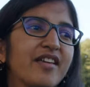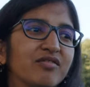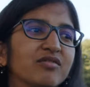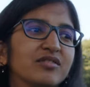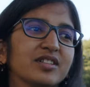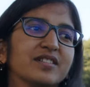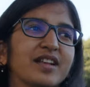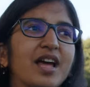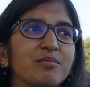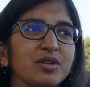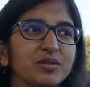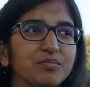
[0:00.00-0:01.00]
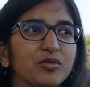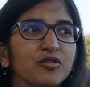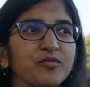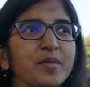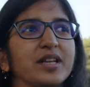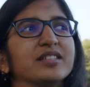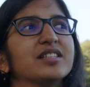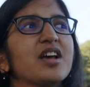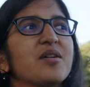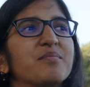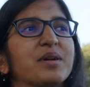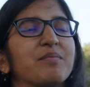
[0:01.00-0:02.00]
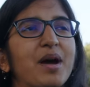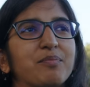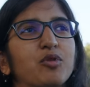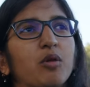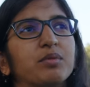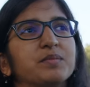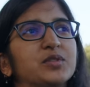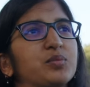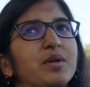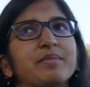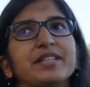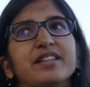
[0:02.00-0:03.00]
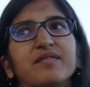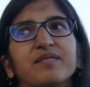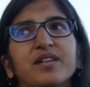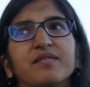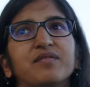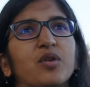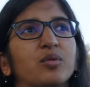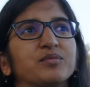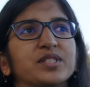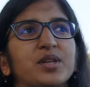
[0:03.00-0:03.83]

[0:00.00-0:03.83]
in the climate movement, but my problems will be different from